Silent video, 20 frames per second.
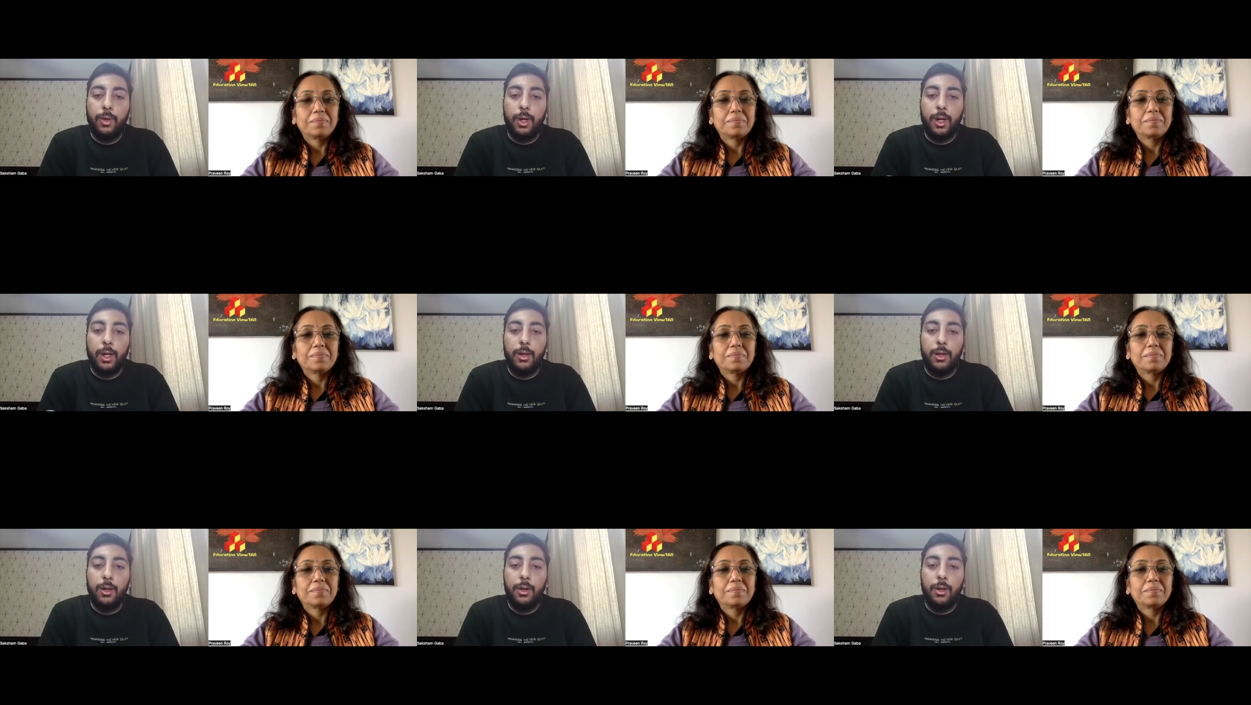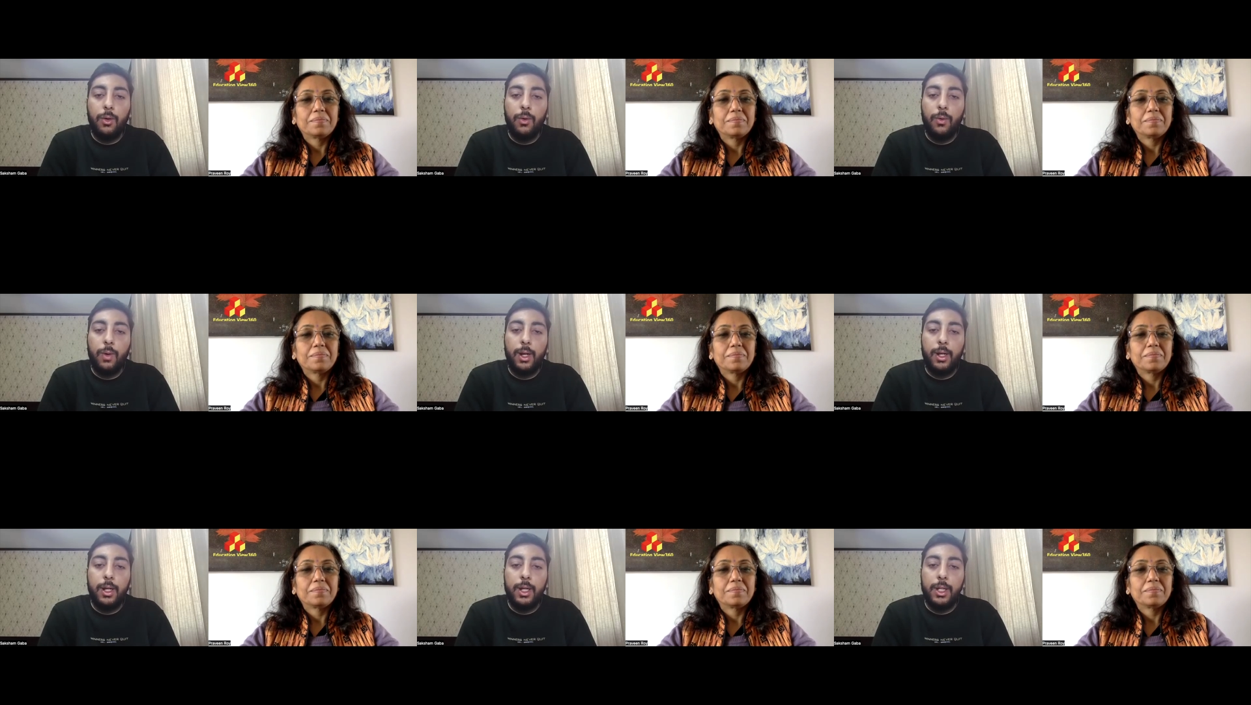Speaker 1: You can
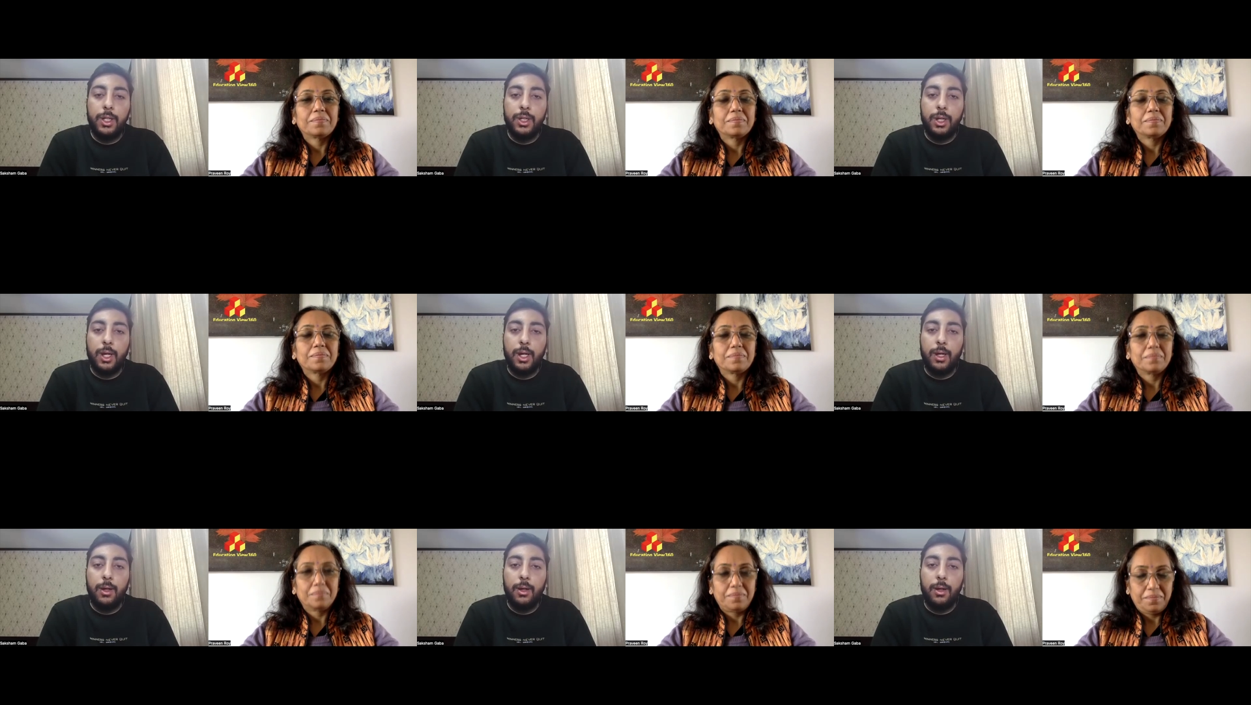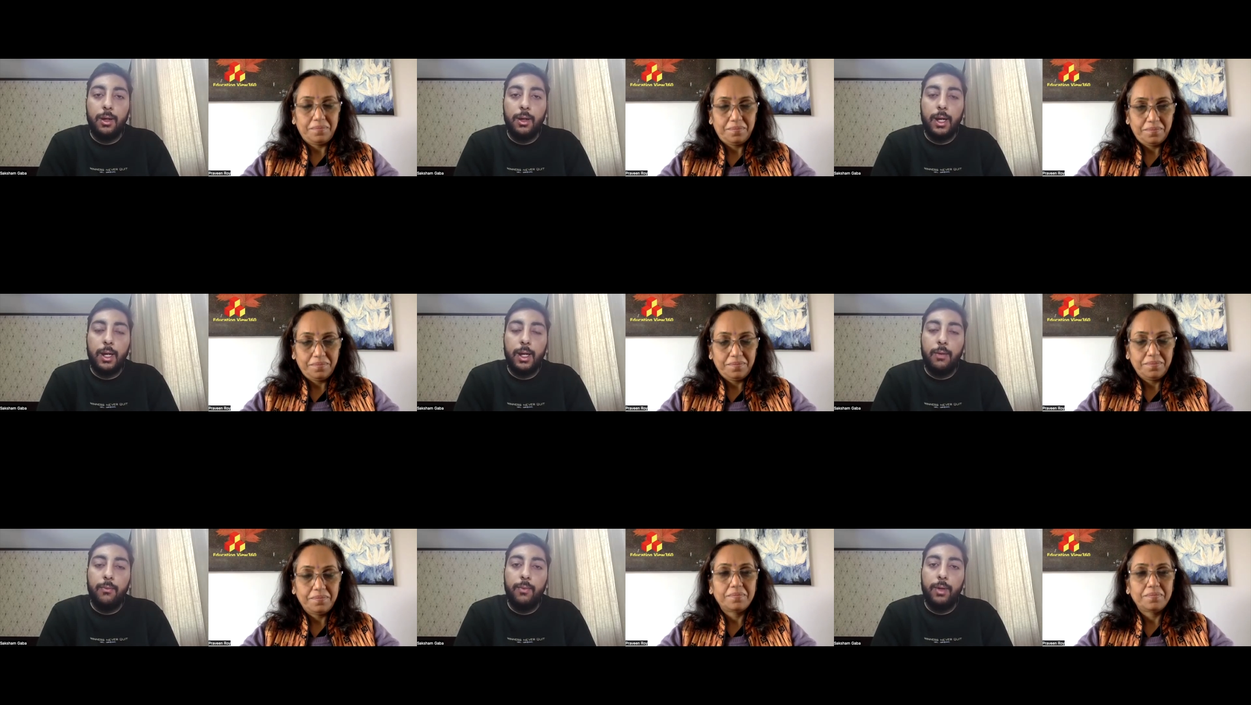go in touch, get
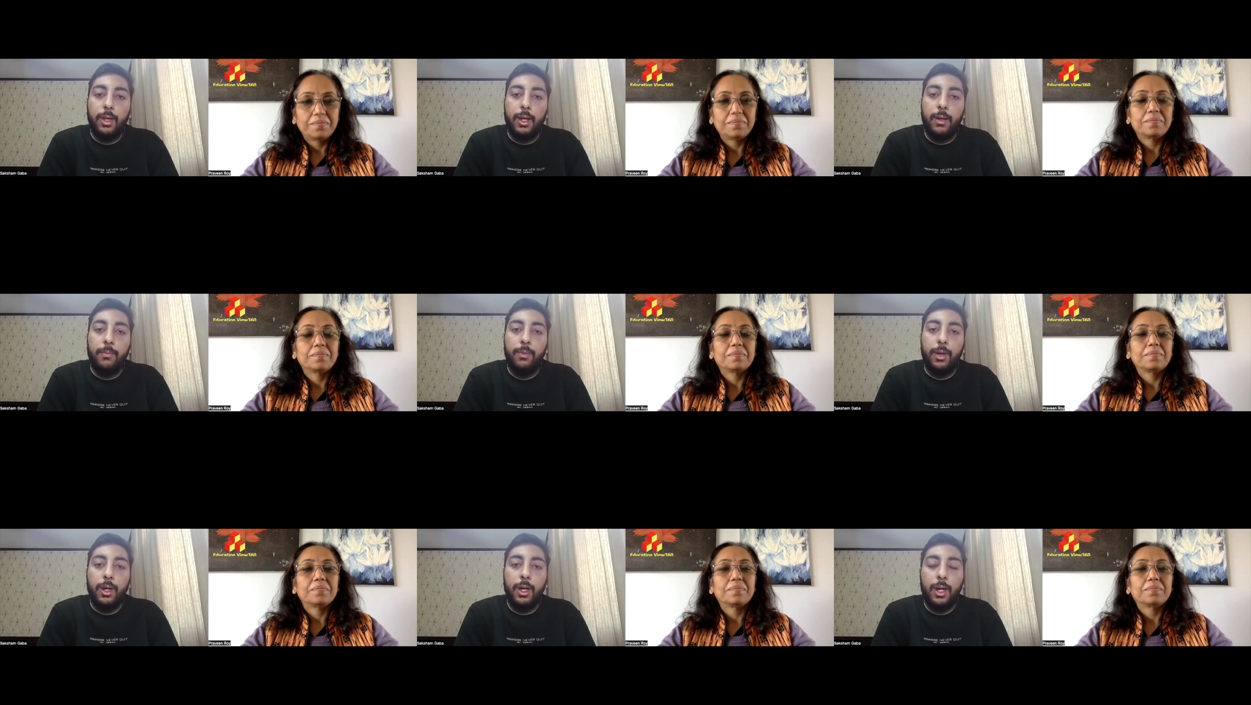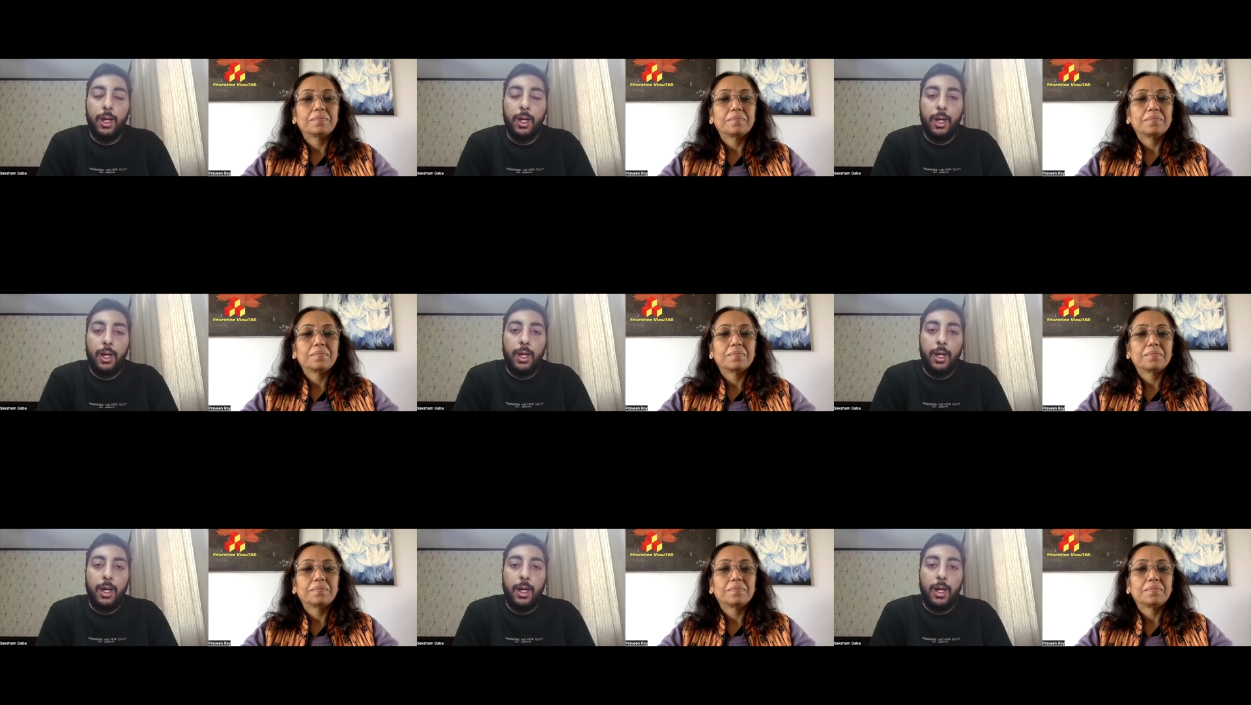get in with them,
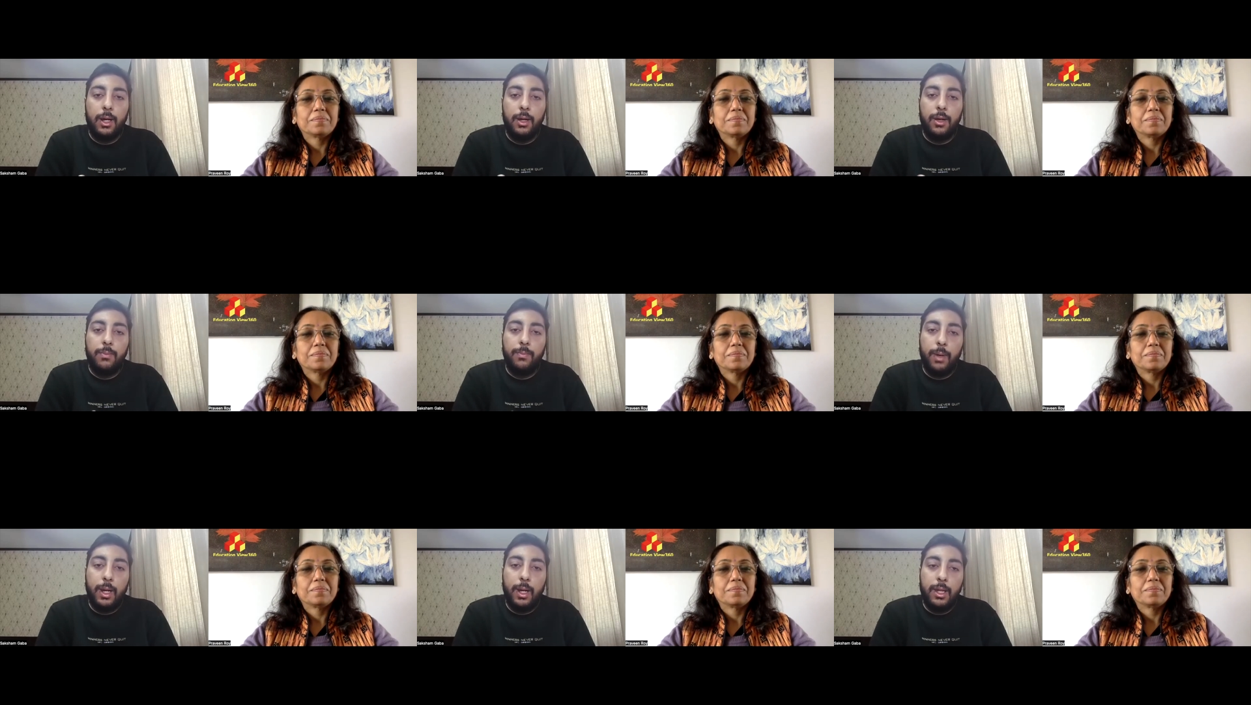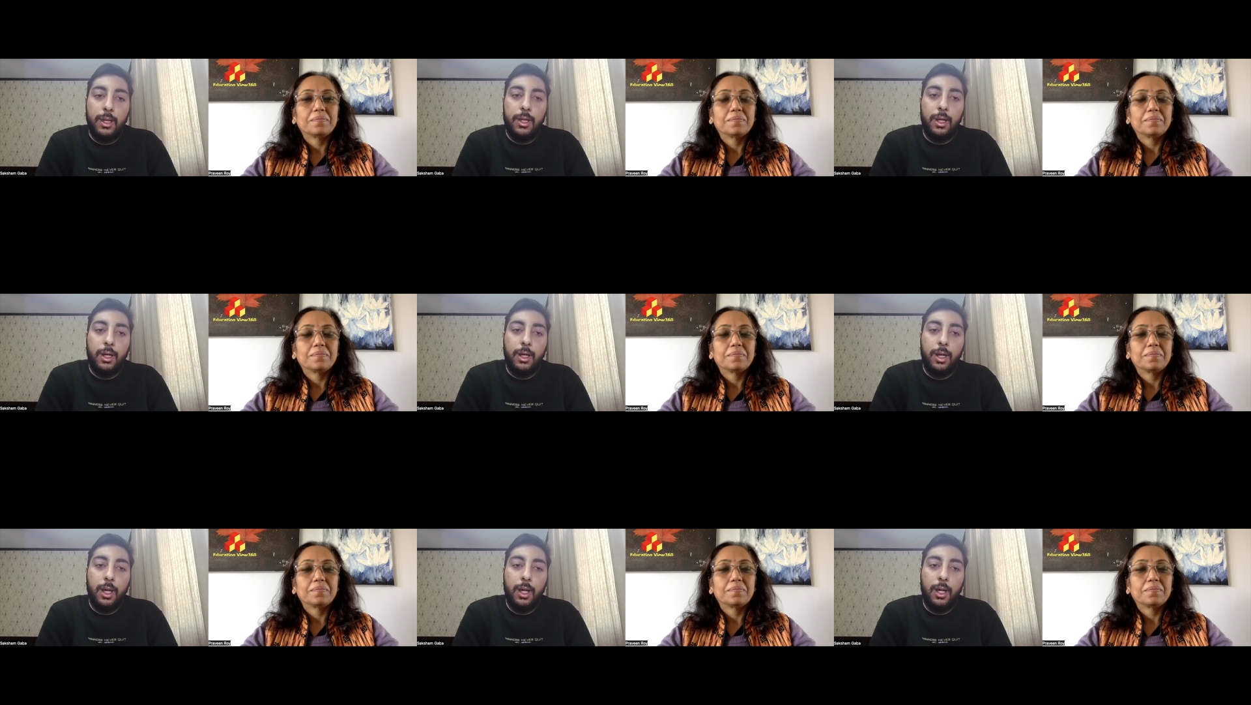and
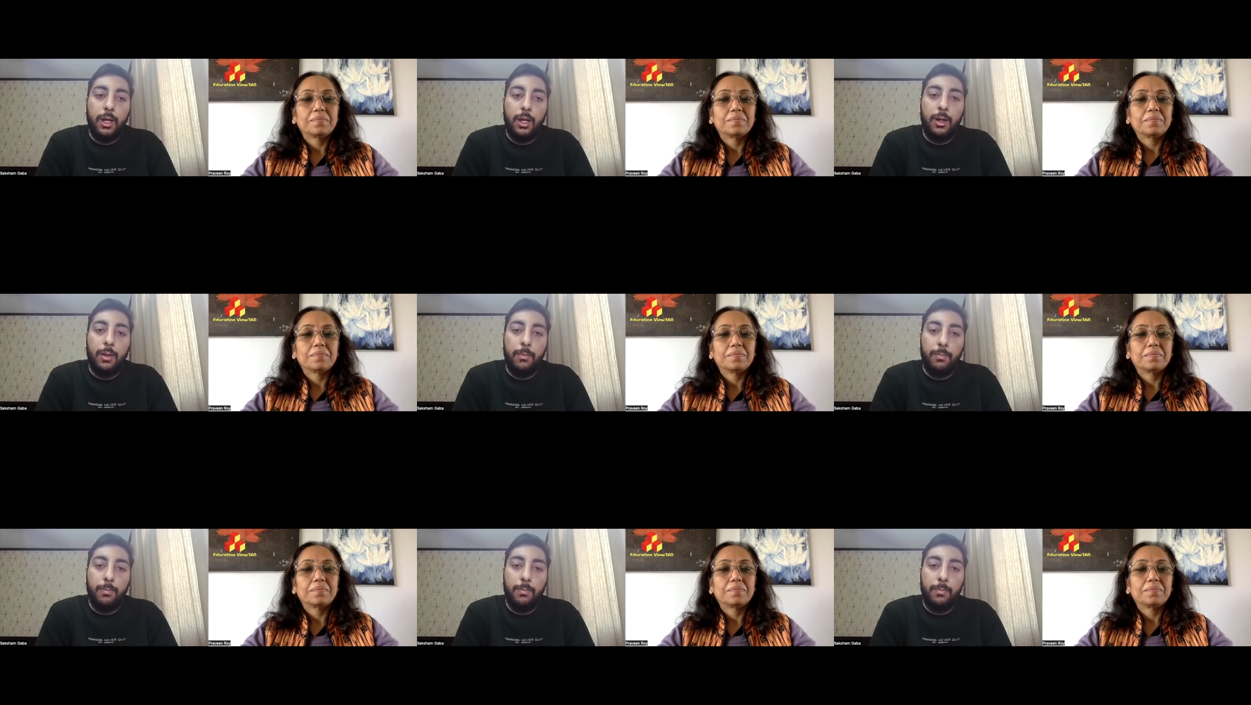please study.